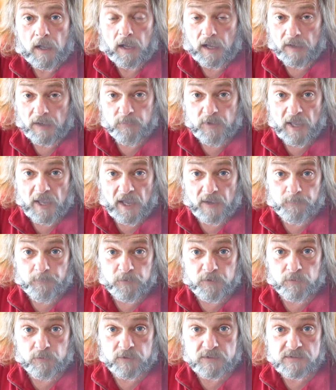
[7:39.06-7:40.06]
I'm
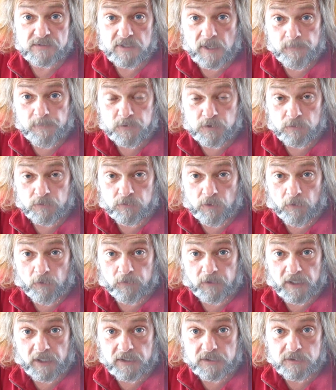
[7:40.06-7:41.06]
happy to accept your
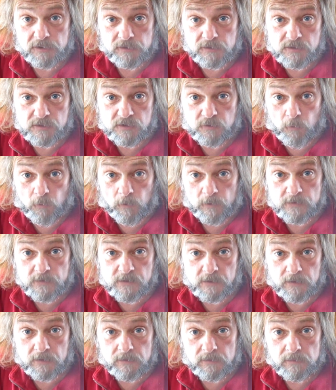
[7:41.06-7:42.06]
donations towards
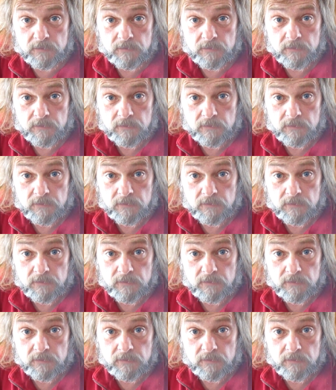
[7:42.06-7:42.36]
it.